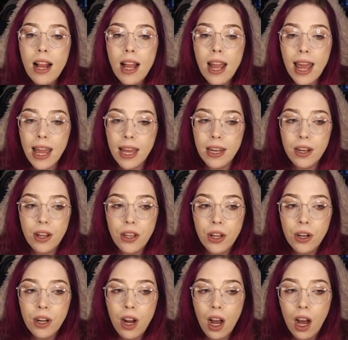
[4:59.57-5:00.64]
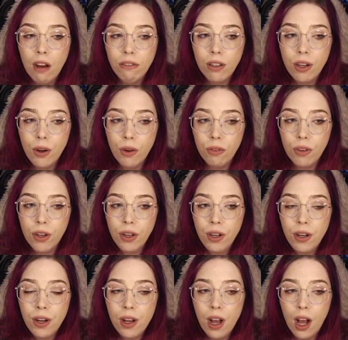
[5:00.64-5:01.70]
And you're gonna hover over.
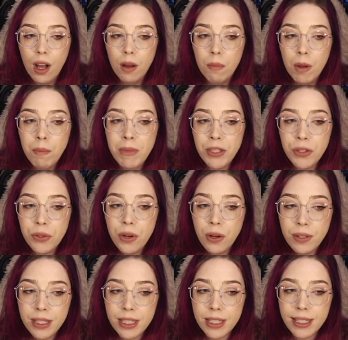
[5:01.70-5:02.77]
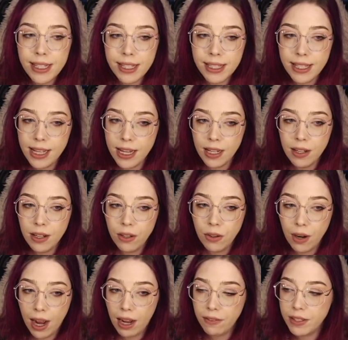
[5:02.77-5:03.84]
Mizuno's 16
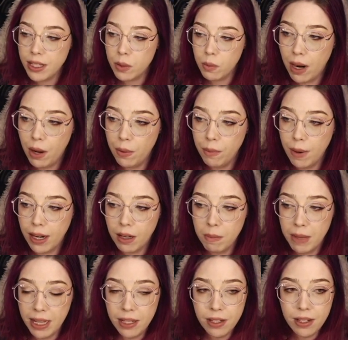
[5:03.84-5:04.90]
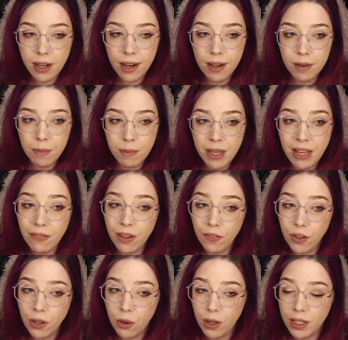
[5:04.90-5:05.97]
craft is would recommend, even if
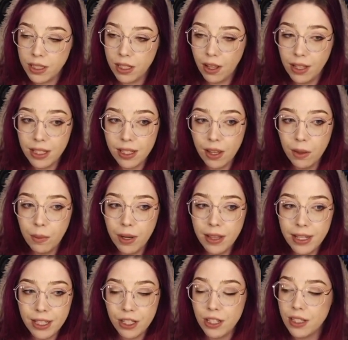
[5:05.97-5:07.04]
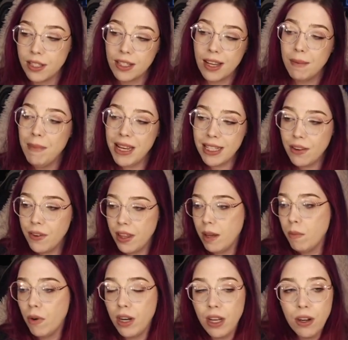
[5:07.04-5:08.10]
you don't install this other one. This just it makes everything
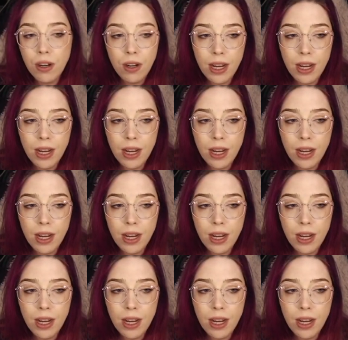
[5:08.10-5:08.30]
prettier.